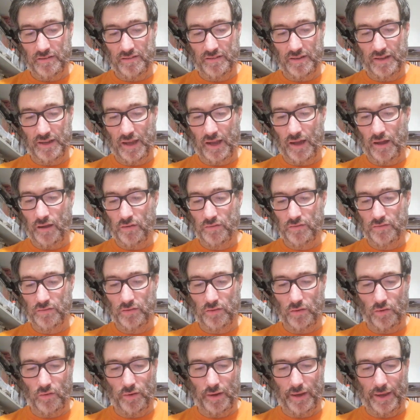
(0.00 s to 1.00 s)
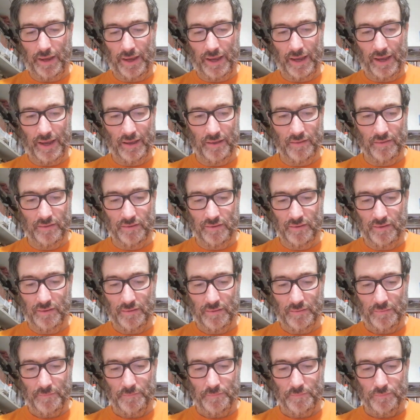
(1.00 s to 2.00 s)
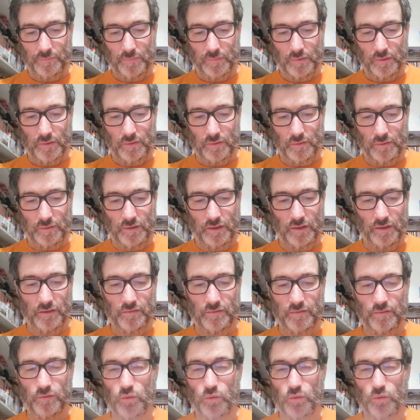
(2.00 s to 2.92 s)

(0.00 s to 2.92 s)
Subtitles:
she also had this